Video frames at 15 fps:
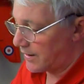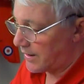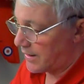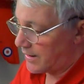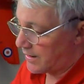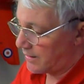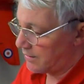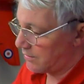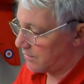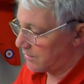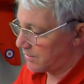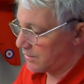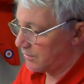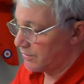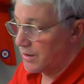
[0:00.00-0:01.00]
and I've
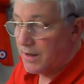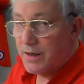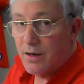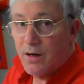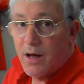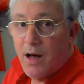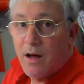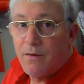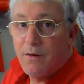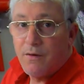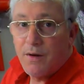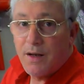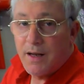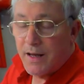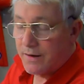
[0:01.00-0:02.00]
still nearly got half of
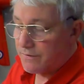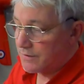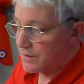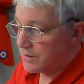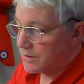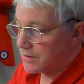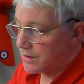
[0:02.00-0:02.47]
it left.